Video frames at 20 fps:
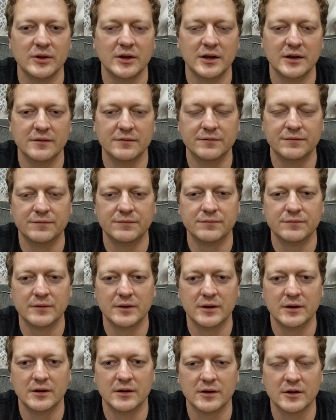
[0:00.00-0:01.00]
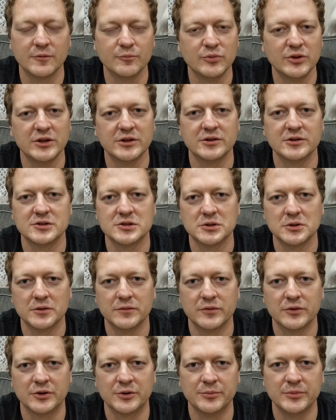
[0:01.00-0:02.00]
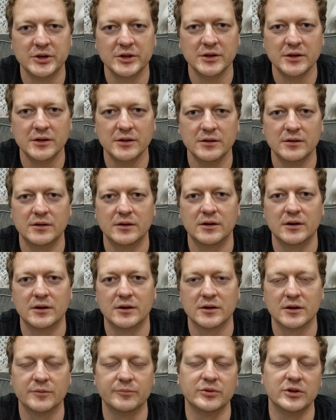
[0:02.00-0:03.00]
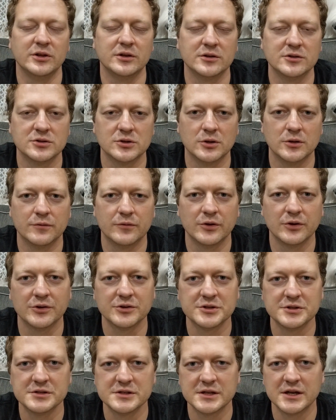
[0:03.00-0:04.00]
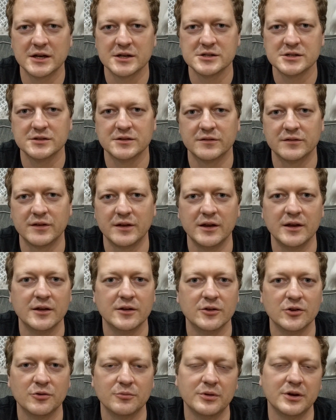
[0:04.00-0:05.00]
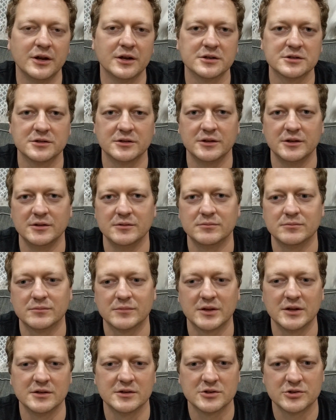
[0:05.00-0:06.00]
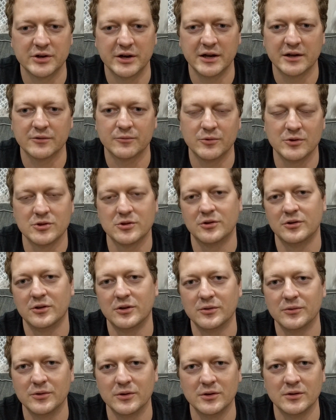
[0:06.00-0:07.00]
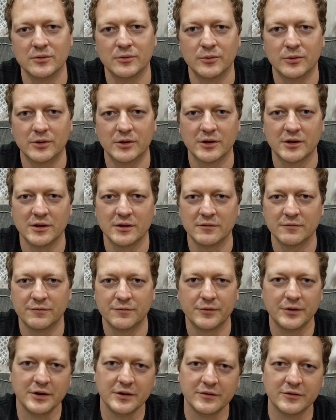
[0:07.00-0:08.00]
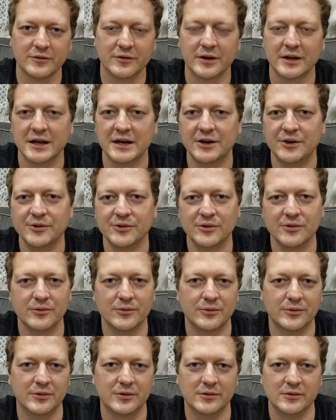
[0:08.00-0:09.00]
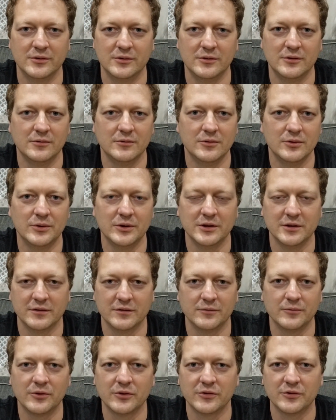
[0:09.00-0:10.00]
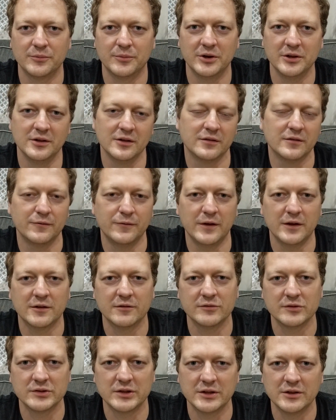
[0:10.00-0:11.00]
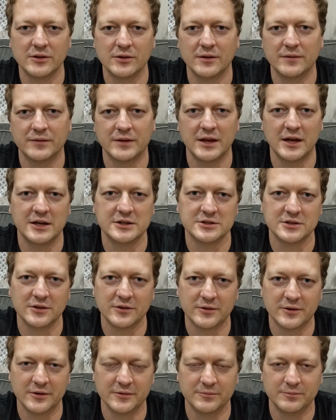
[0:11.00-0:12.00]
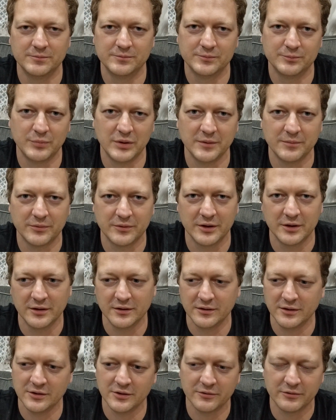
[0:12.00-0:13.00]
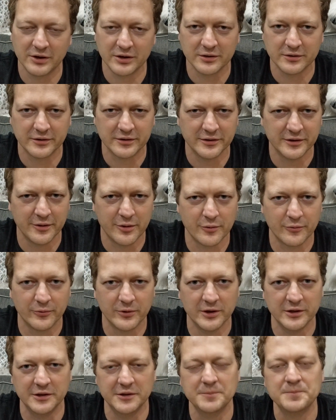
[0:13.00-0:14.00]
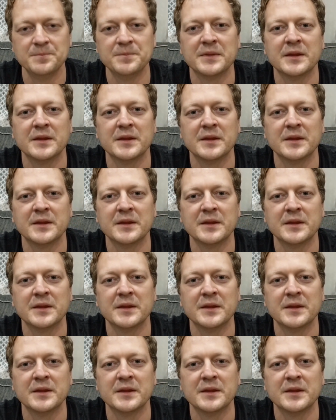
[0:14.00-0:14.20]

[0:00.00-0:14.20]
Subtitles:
you have complete control of your money, complete control over your transactions, and nobody actually can track what you're doing, or can freeze your account, or do anything with your money. It's effectively like you have cash in your in your regular leather wallet.